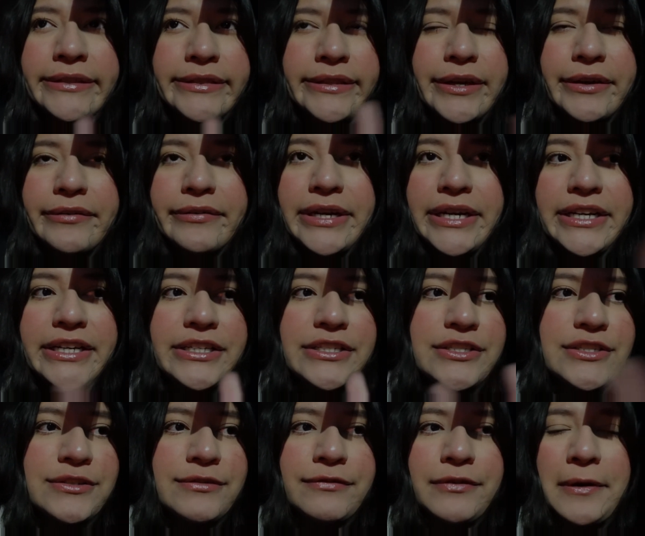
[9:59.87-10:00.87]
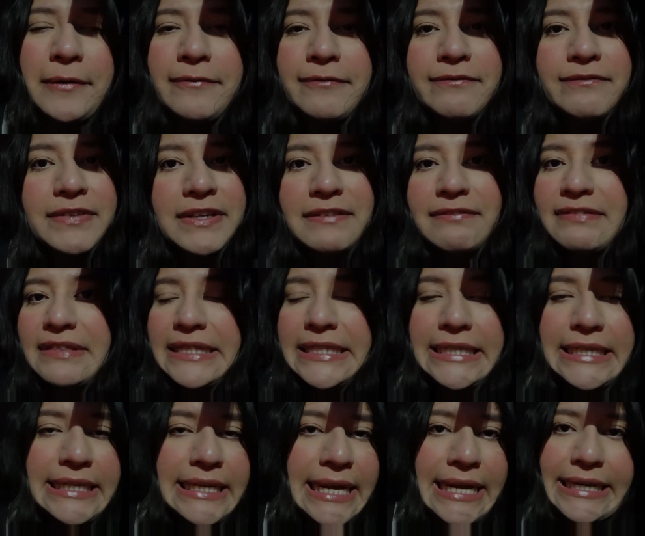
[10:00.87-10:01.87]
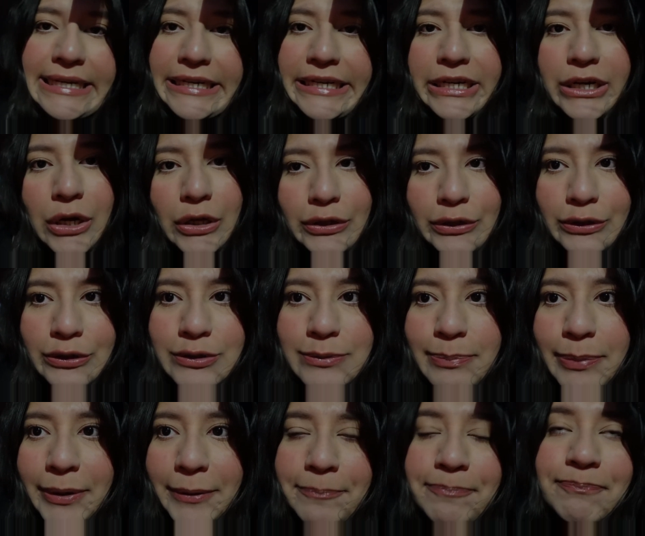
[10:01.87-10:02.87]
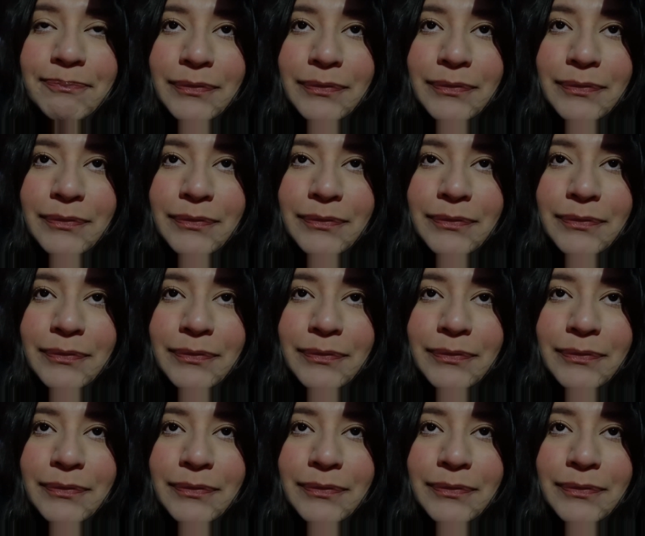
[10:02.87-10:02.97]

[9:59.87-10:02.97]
They range from $50, $80, but